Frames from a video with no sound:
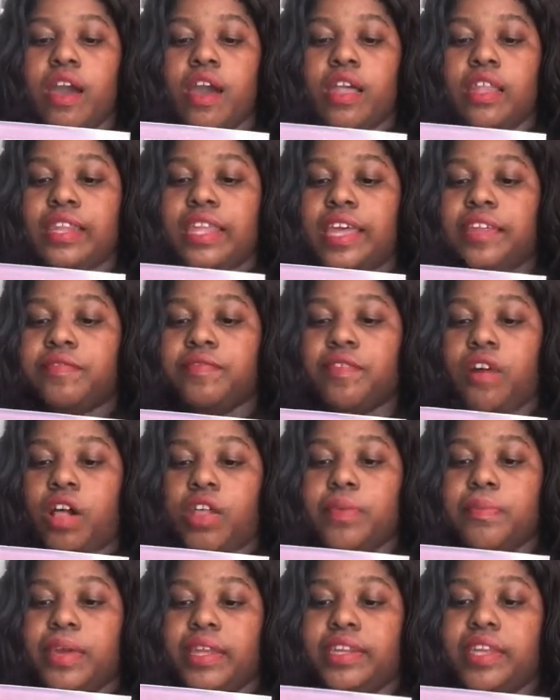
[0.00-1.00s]
length,
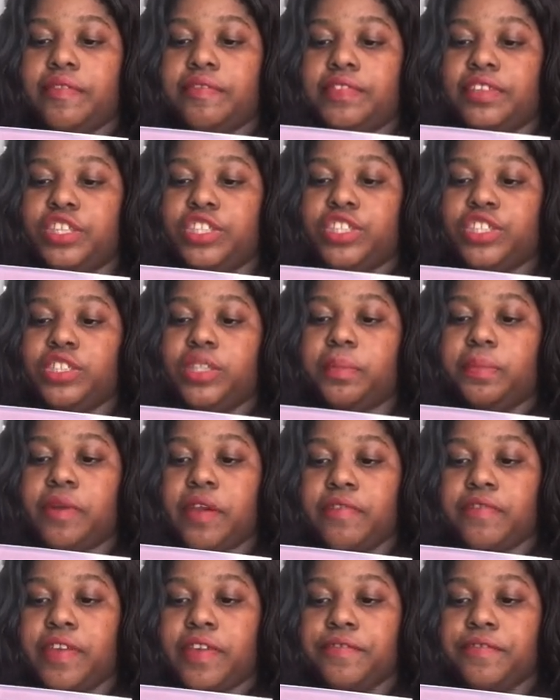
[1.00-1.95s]
volume, and definition. The perfect